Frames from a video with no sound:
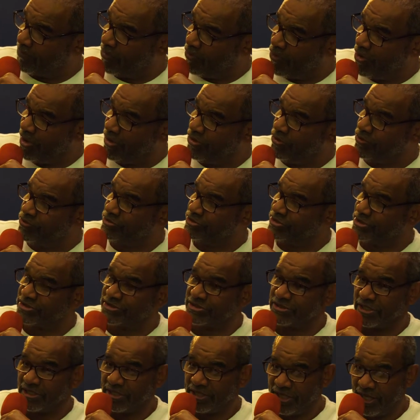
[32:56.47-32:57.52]
Boy, you
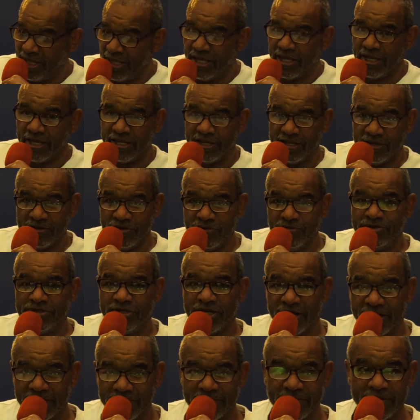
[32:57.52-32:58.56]
just a kid and you
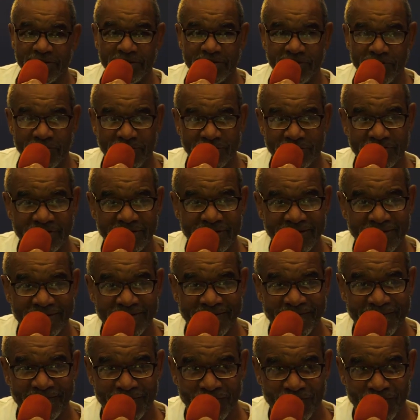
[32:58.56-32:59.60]
telling me you, mm-hmm.